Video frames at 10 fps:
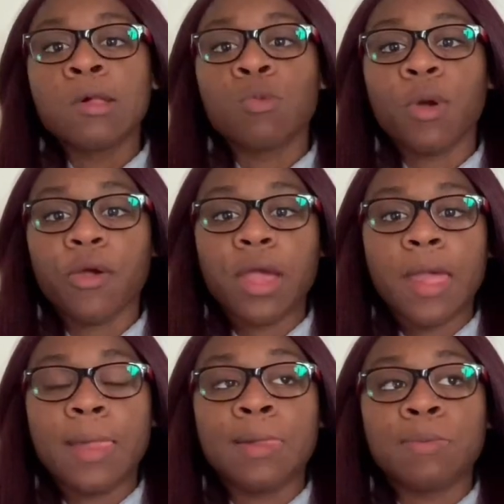
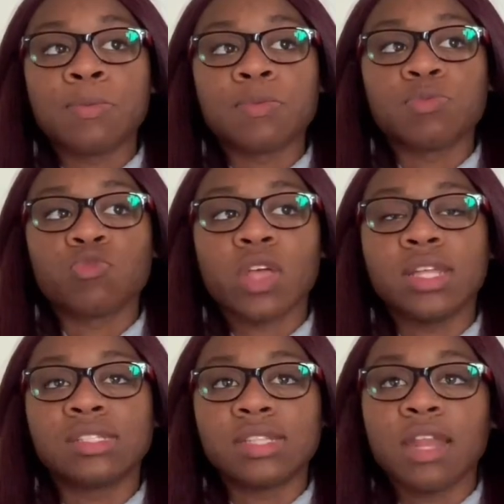Wherein
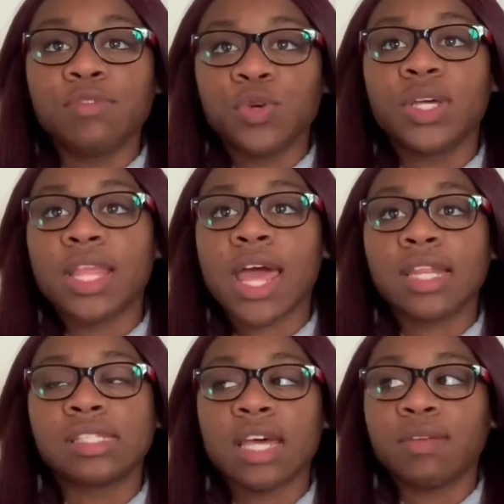instead of doing that,
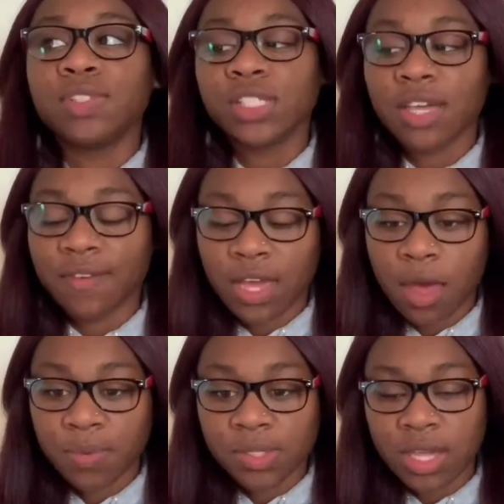instead of just giving
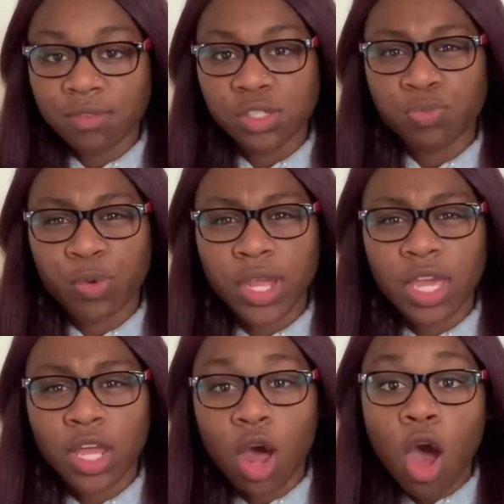up, instead of just
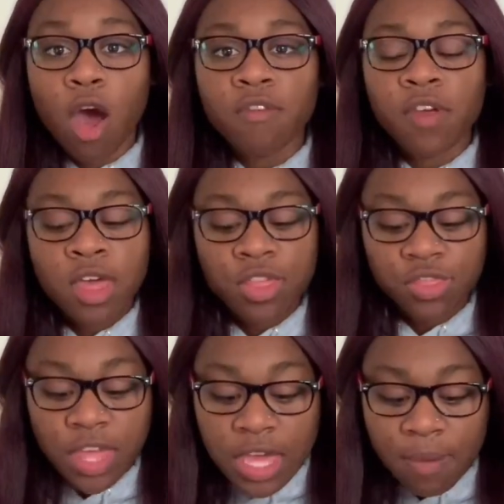breaking it off, think